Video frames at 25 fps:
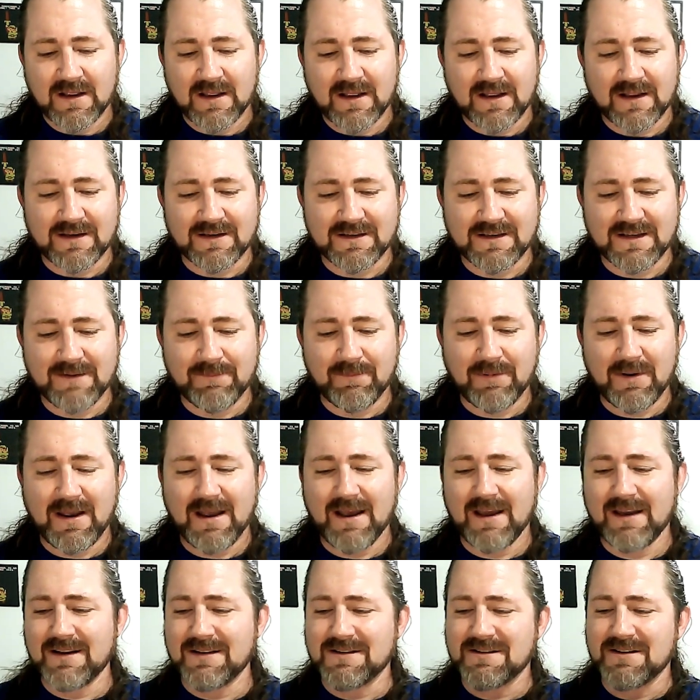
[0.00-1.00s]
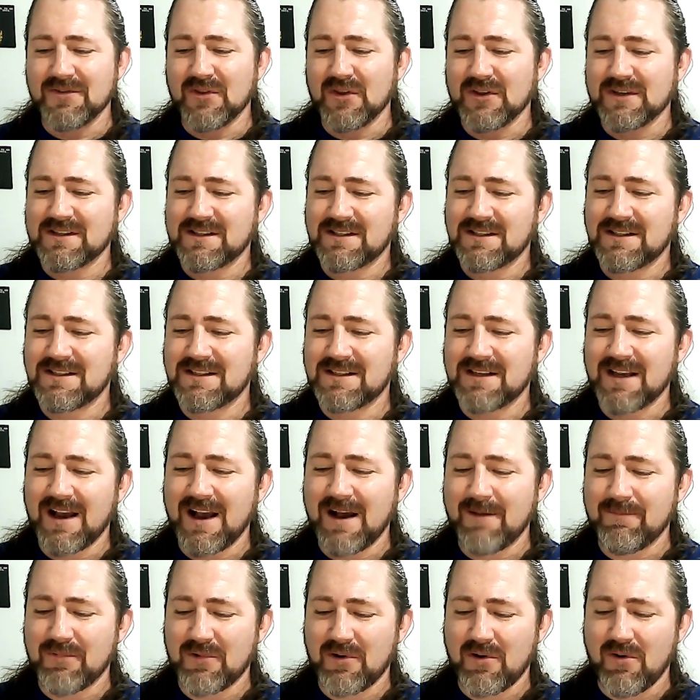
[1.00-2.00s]
D-pad is in the
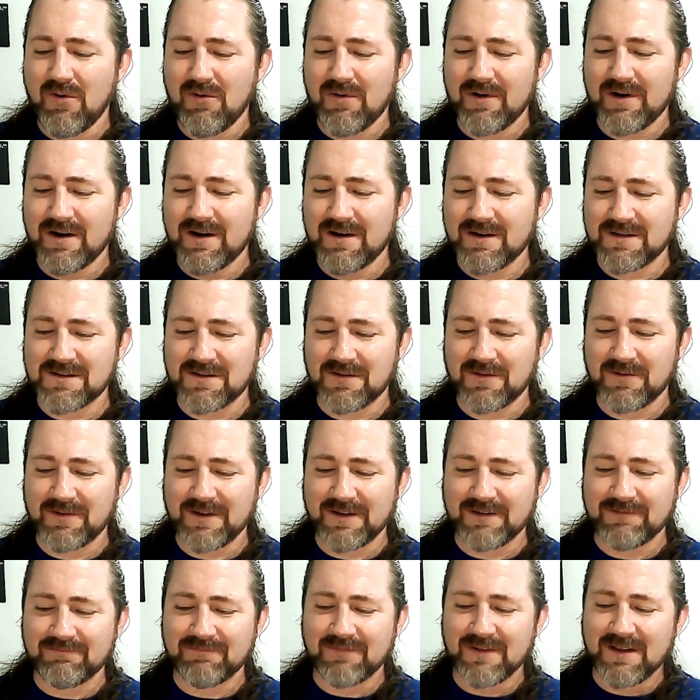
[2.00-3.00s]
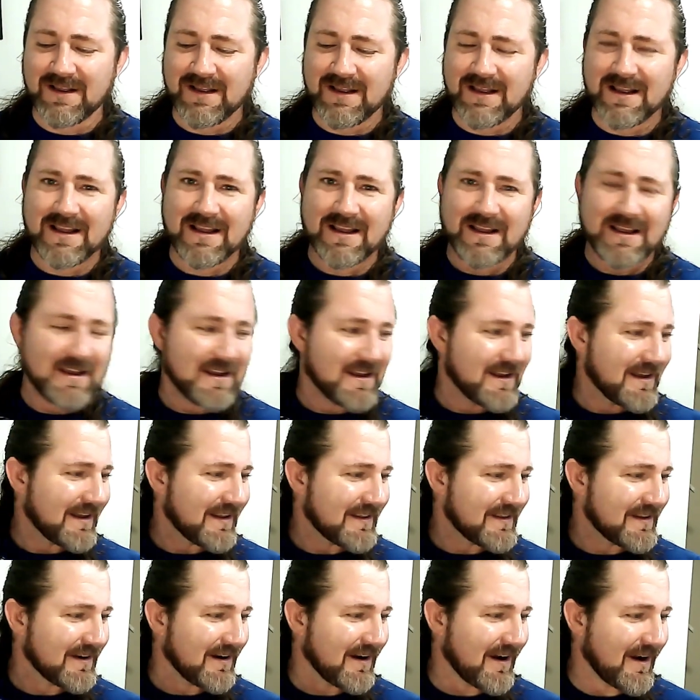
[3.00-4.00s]
top corner, so
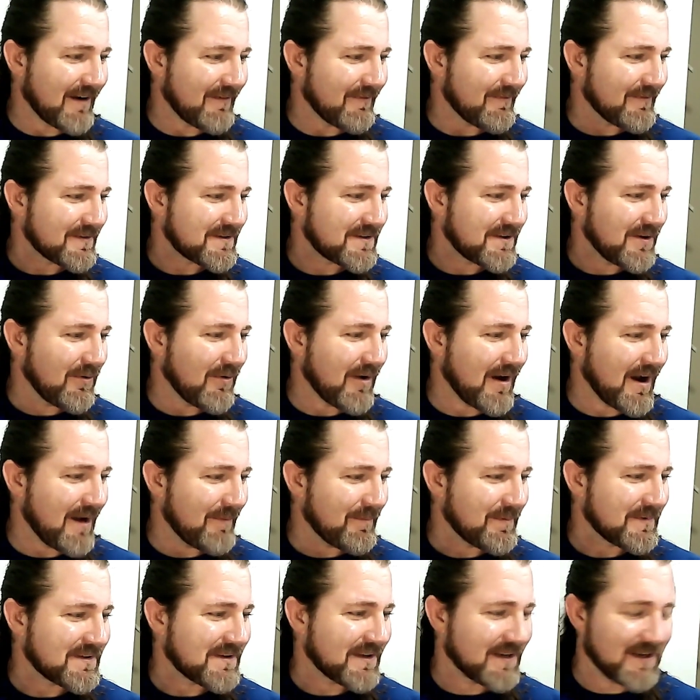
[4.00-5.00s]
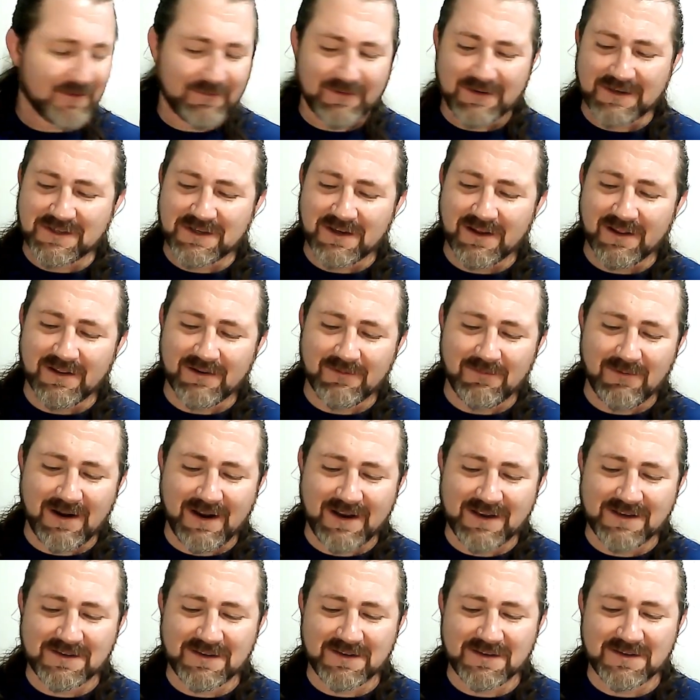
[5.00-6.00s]
they're so opposite of each other. Why
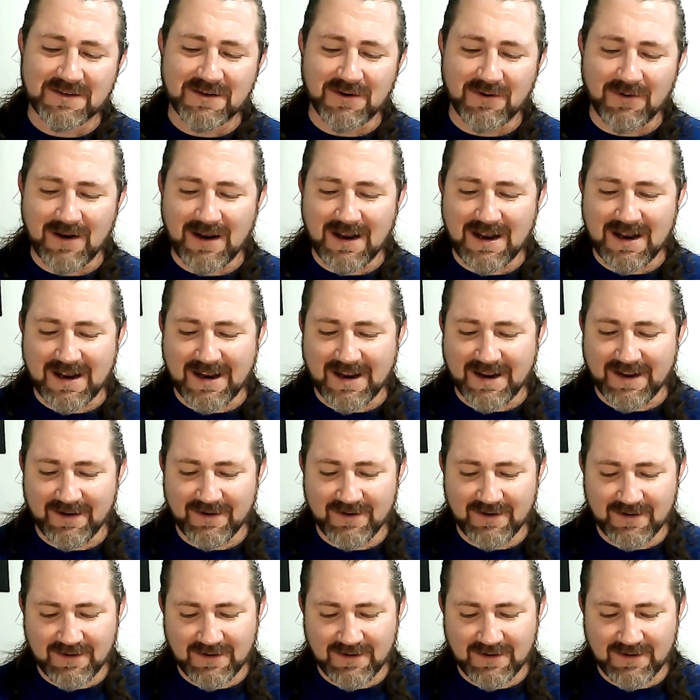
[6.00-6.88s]
is this so high?